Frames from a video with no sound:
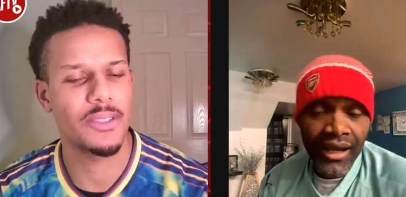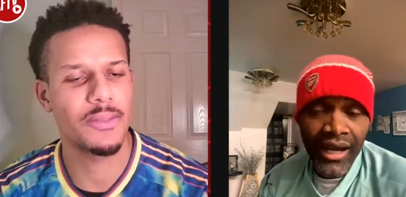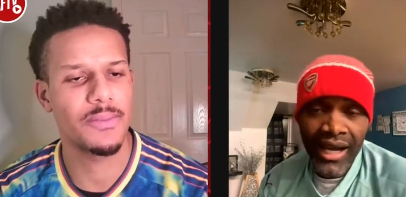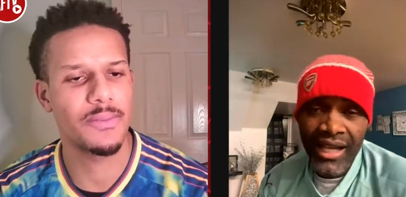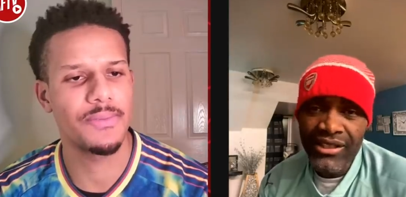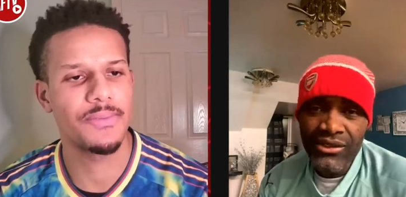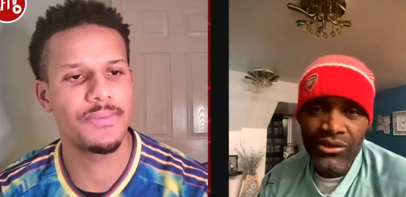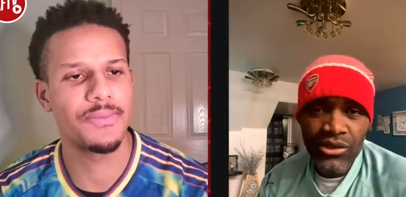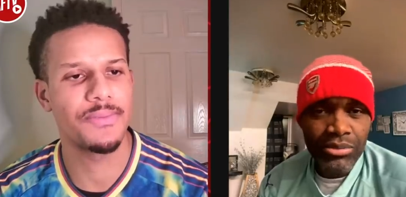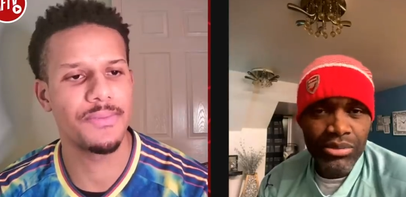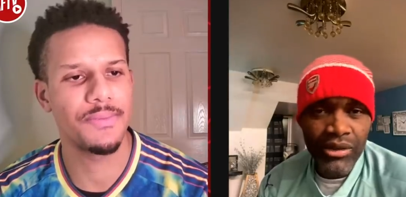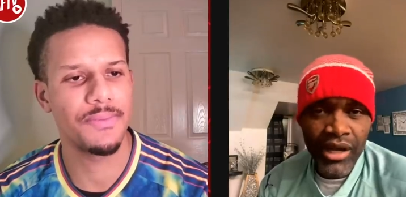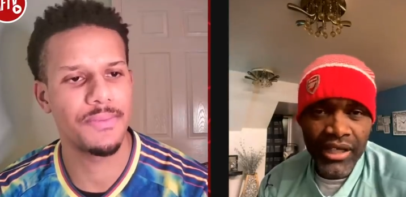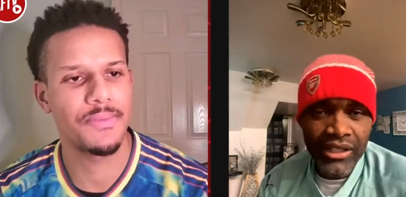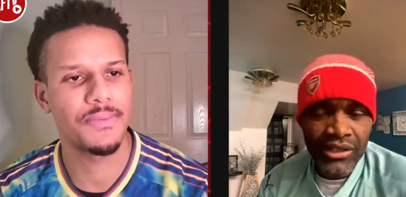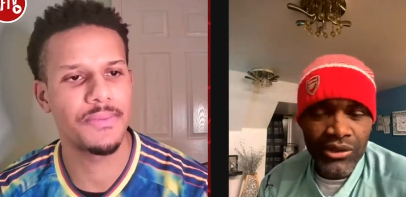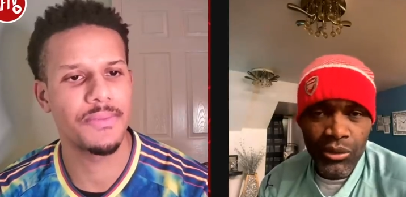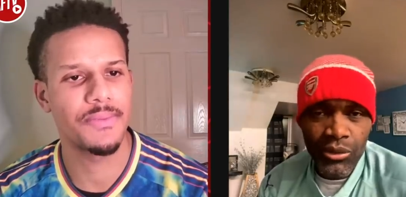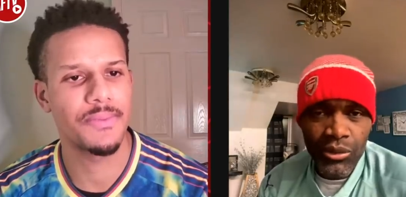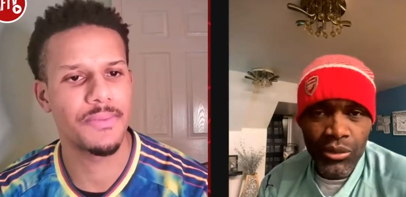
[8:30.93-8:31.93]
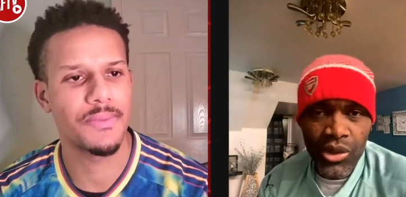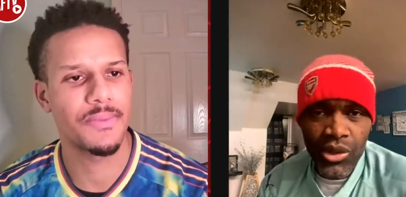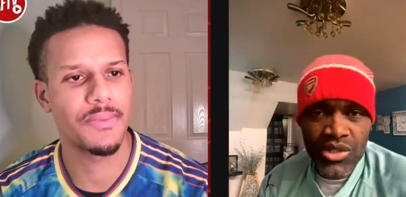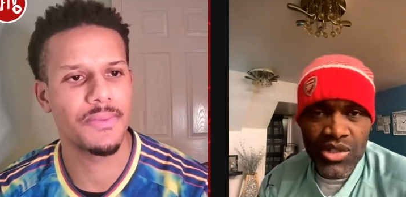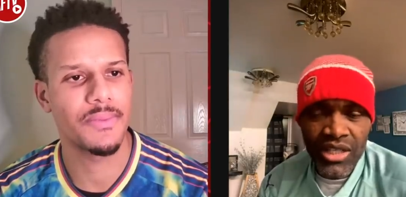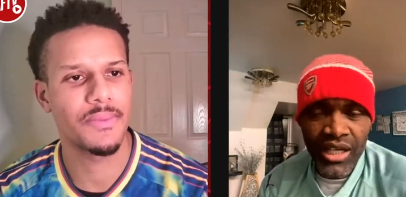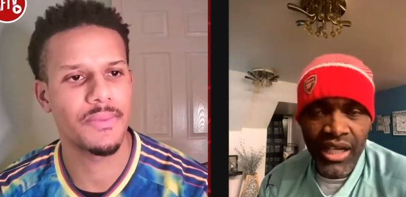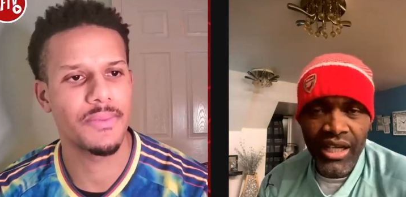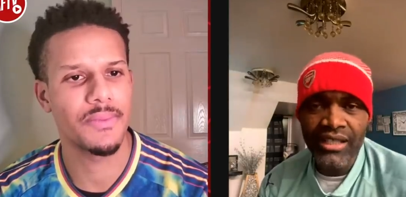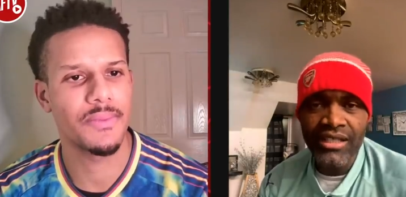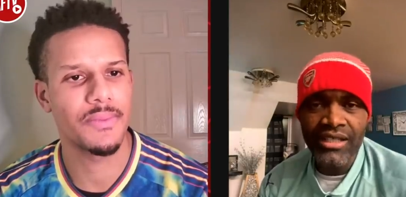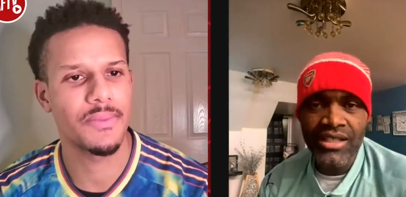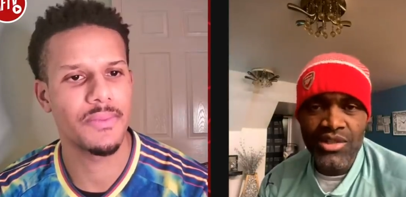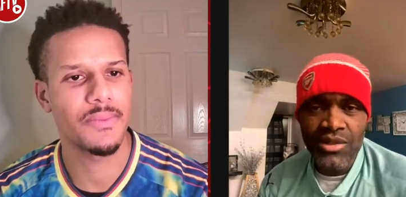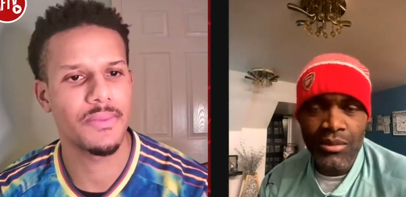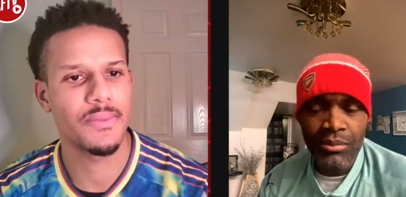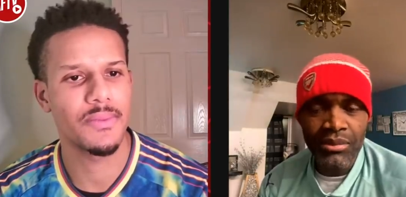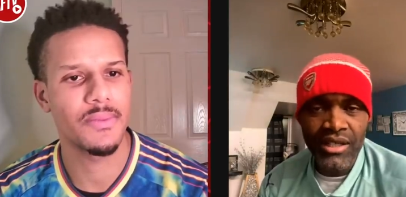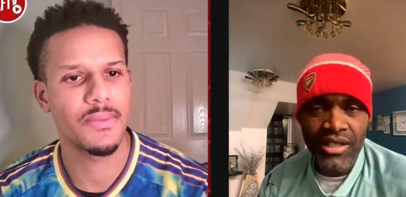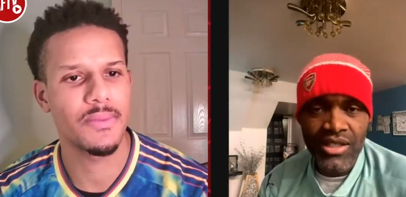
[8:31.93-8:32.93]
Speaker 1: And you know mm. Brighton wasn't an
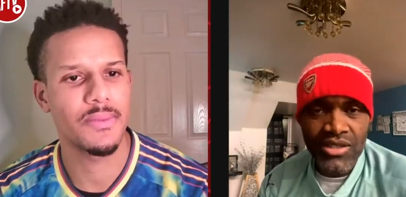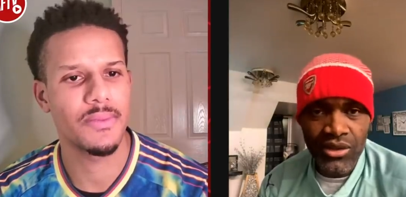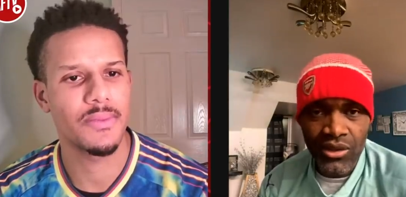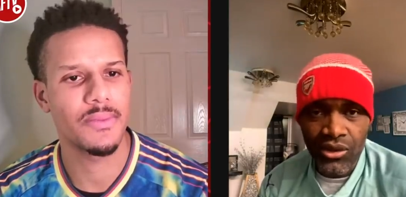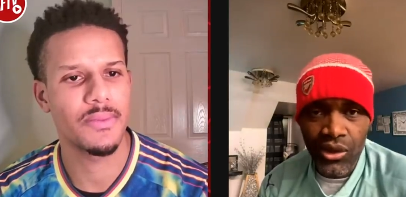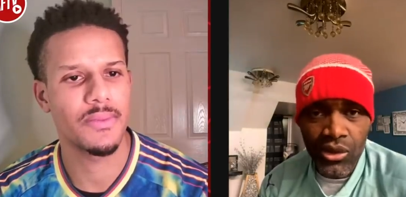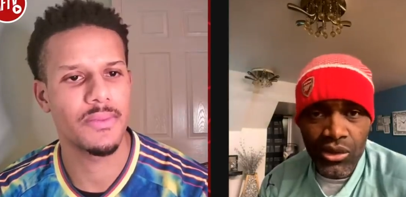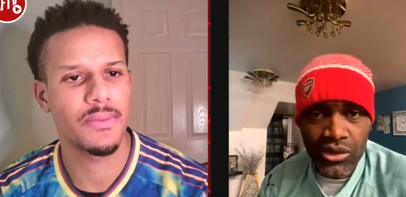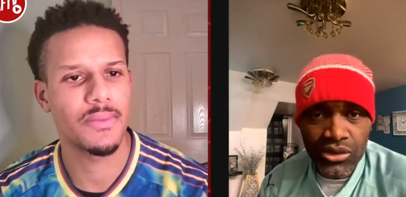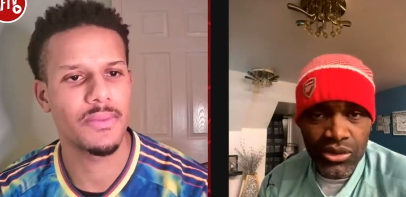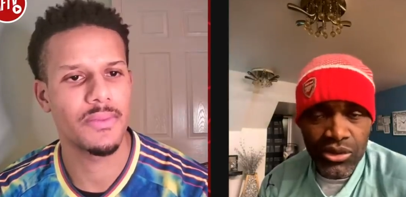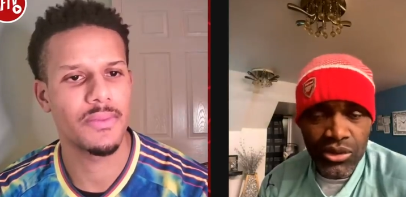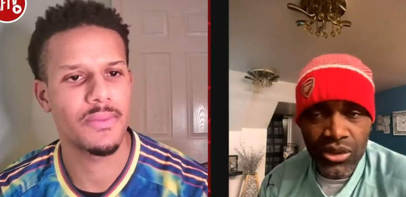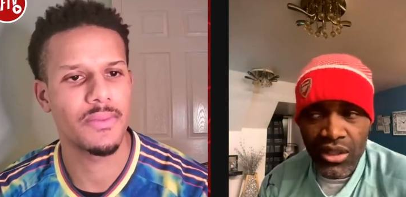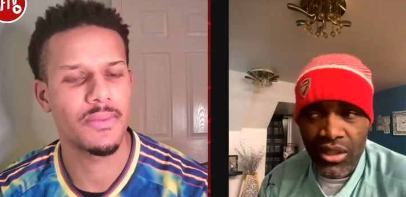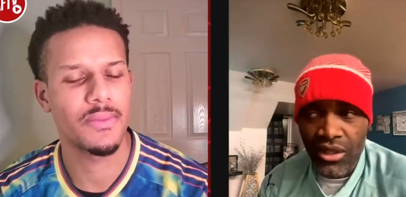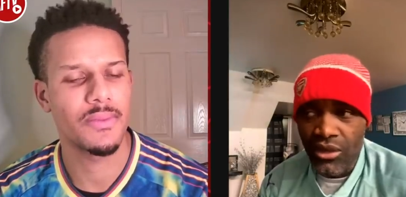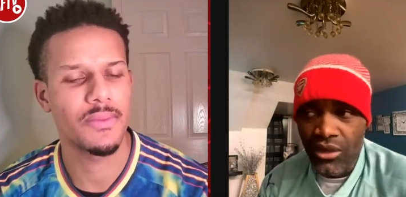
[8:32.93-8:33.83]
easy place to go to,